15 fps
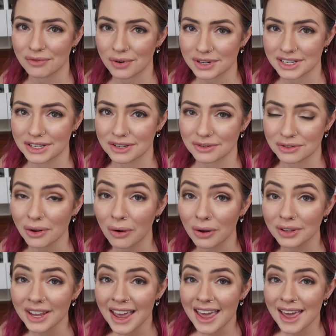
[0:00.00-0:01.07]
14 years
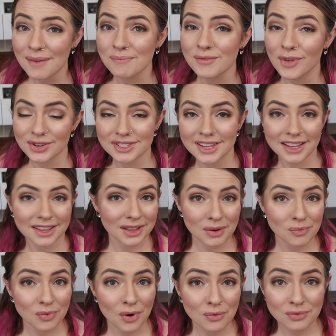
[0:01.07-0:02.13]
old most
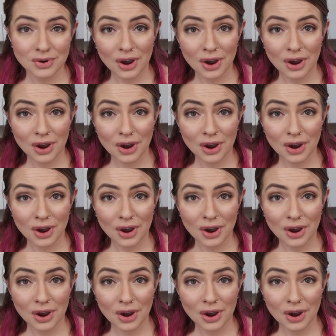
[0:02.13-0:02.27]
likely won't